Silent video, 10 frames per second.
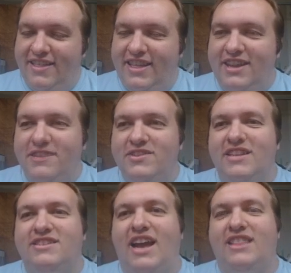The issue is
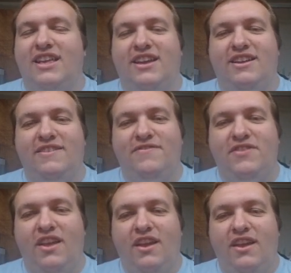it's got the
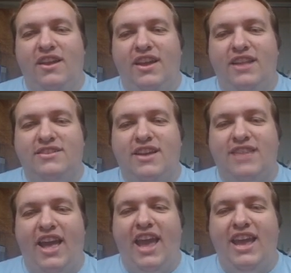
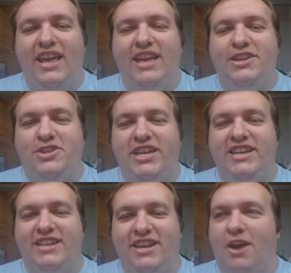AE
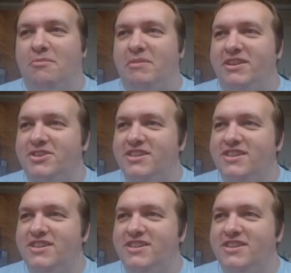Aegean garbage.